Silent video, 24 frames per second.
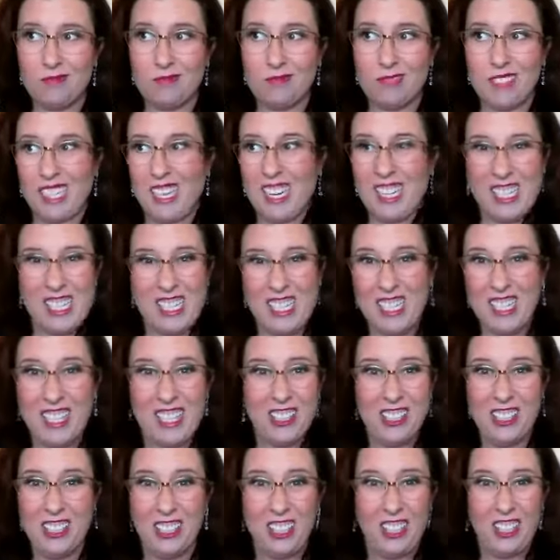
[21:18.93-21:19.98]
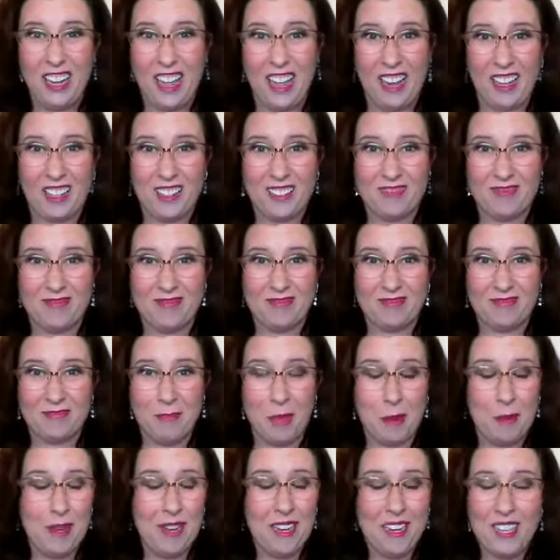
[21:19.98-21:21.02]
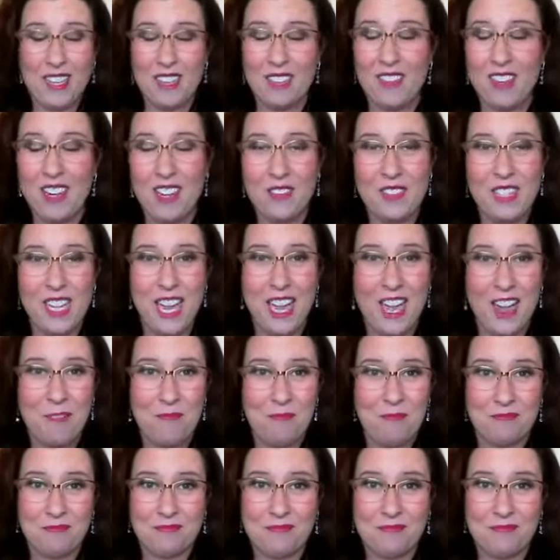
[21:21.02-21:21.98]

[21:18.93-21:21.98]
and I just didn't get good at it. Maybe I didn't give enough time.